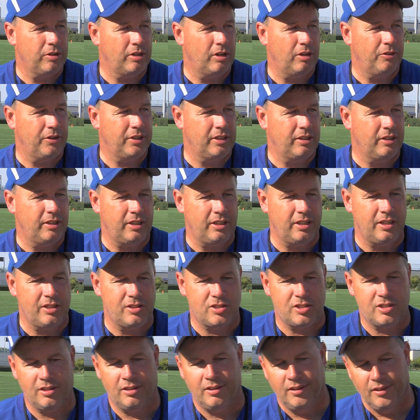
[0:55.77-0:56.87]
You know, he, he needs
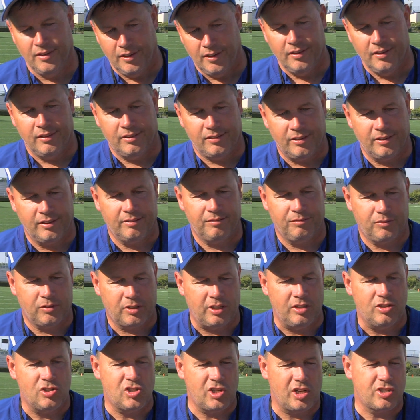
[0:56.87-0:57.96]
to, to
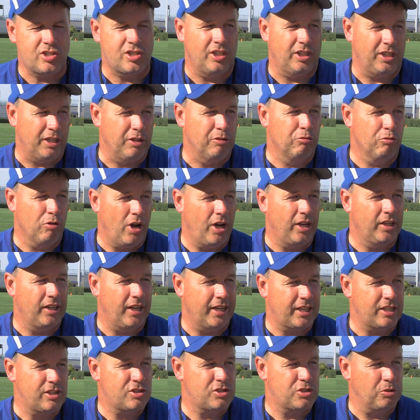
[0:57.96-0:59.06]
consistently run
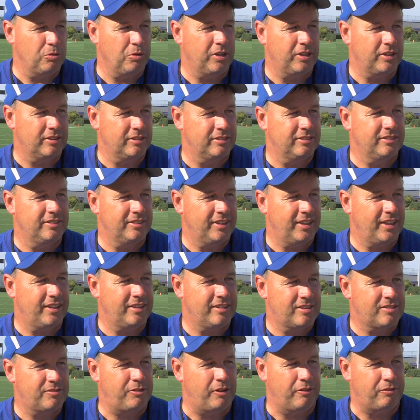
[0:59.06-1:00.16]
like he's
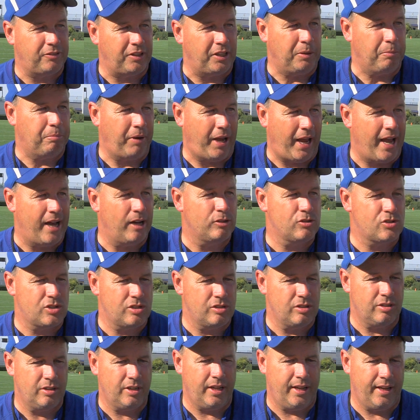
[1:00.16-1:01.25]
215 pounds
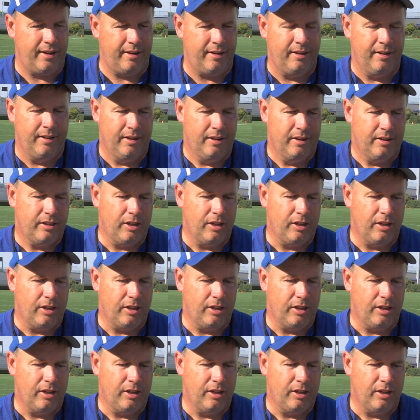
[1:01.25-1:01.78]
and, and,